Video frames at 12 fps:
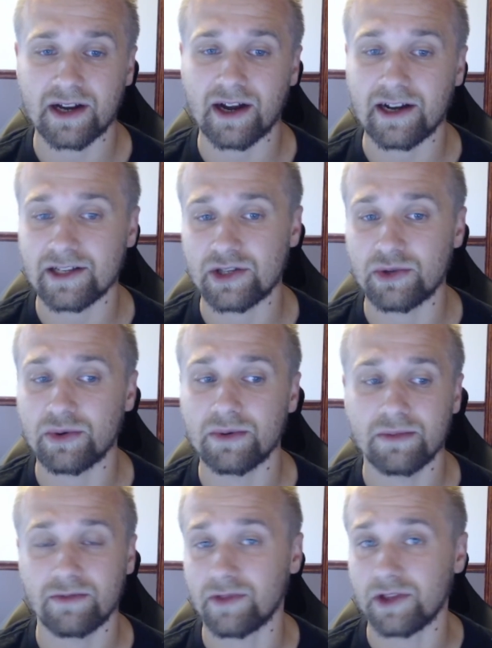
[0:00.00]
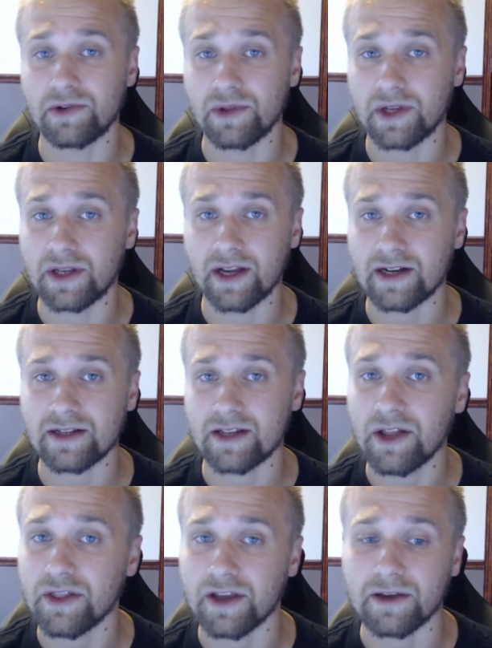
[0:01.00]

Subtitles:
to cost you literally next to nothing.